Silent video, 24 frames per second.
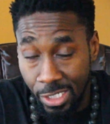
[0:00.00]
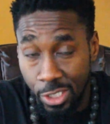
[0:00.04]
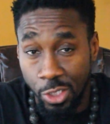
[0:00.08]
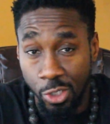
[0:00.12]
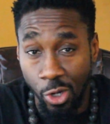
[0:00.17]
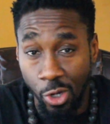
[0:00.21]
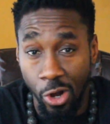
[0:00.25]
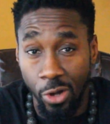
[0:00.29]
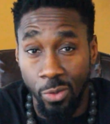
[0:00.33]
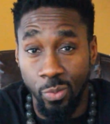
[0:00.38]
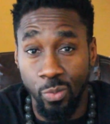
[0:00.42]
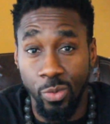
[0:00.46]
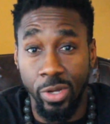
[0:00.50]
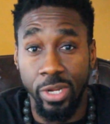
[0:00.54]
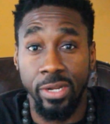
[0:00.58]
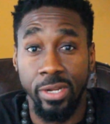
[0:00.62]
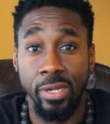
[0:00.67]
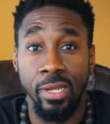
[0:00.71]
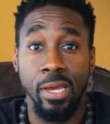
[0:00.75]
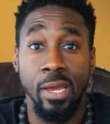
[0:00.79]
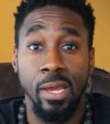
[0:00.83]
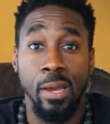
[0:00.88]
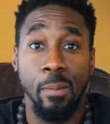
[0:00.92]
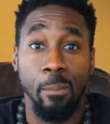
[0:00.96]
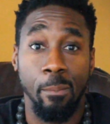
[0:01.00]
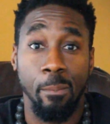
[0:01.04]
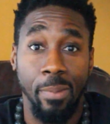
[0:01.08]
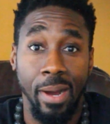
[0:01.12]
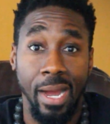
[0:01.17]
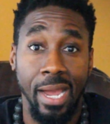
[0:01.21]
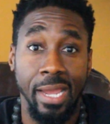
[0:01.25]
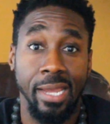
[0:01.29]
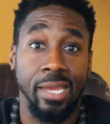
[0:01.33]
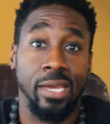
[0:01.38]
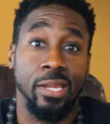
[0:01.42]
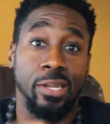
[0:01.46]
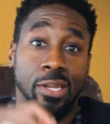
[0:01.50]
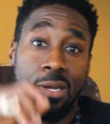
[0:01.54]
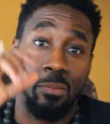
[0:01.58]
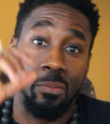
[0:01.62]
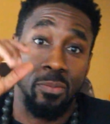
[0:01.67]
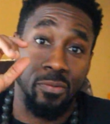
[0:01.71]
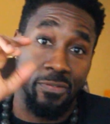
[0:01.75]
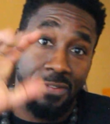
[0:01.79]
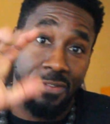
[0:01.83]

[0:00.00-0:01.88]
starting with bike number